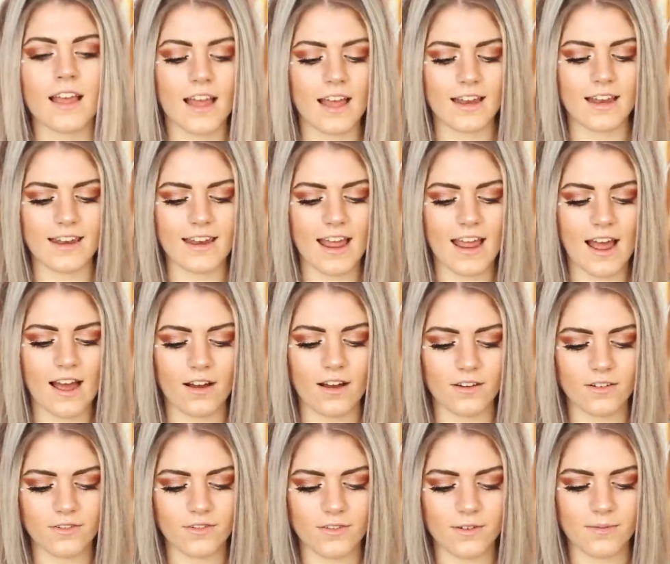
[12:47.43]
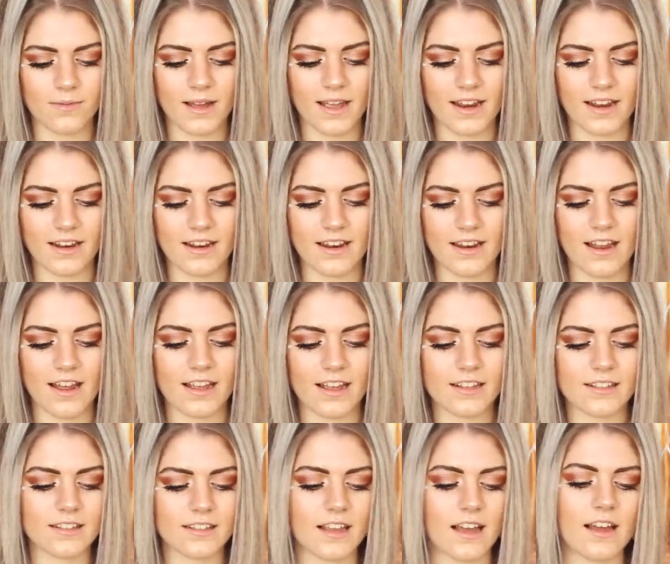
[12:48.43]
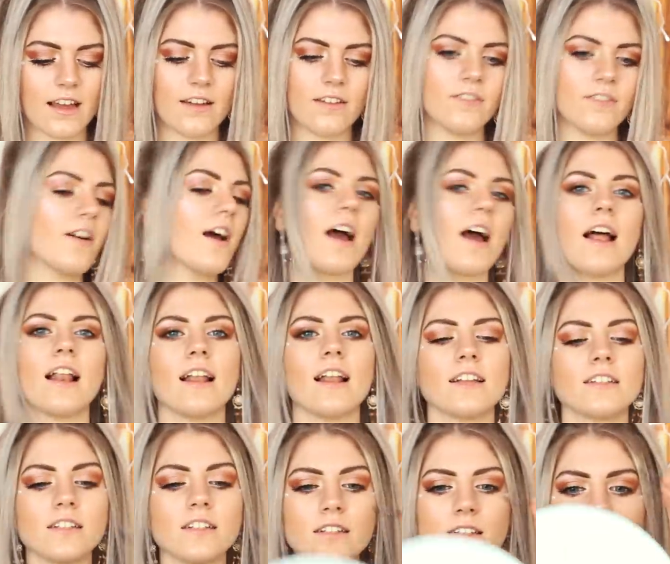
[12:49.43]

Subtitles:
And now for my next set of eyelashes.